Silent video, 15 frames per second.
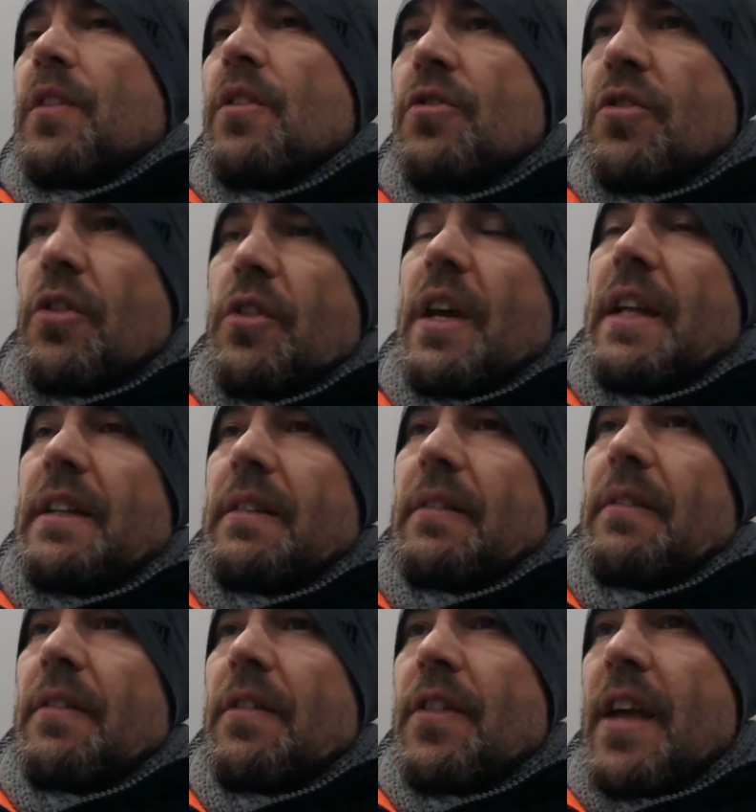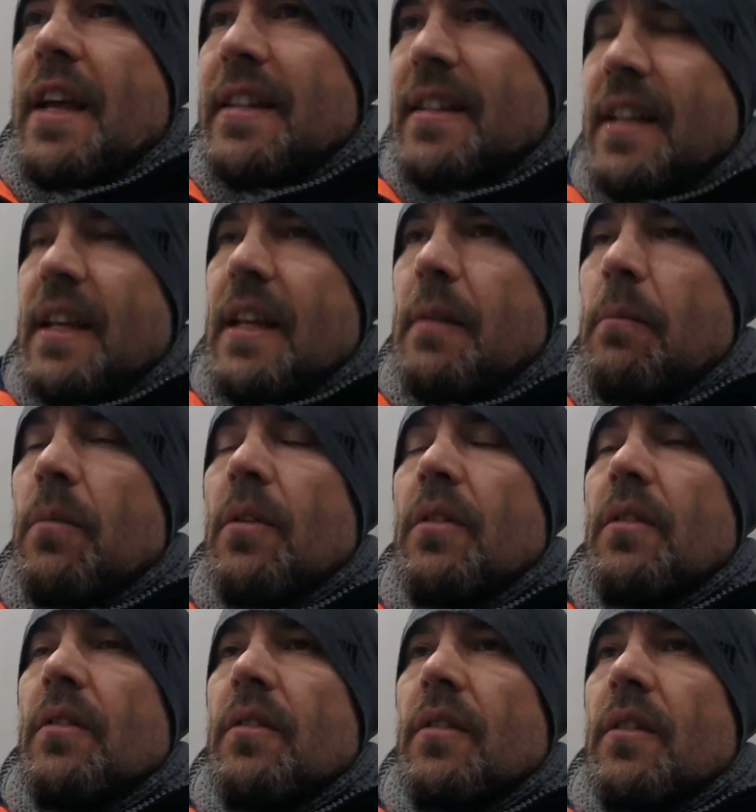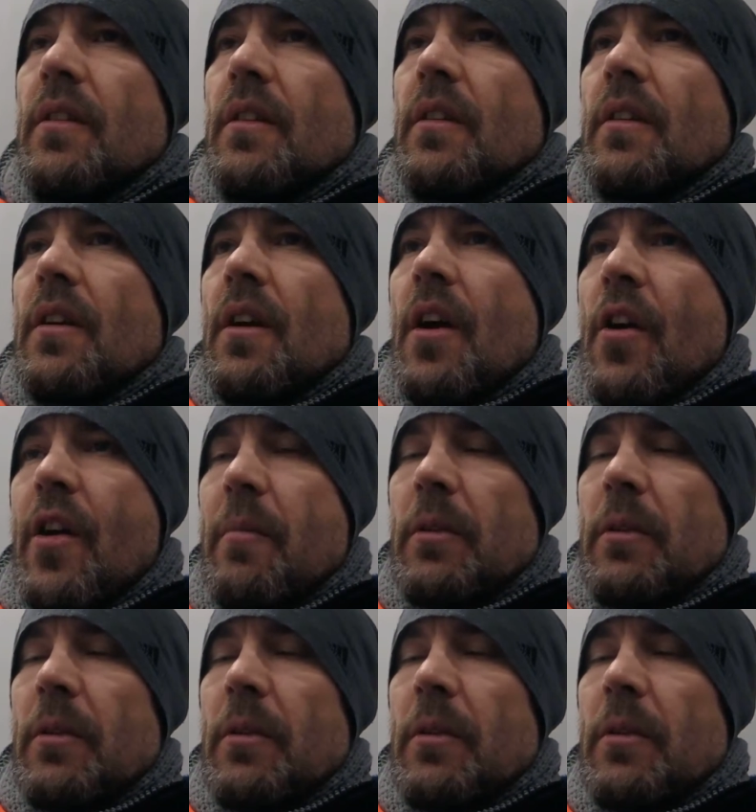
so that their team are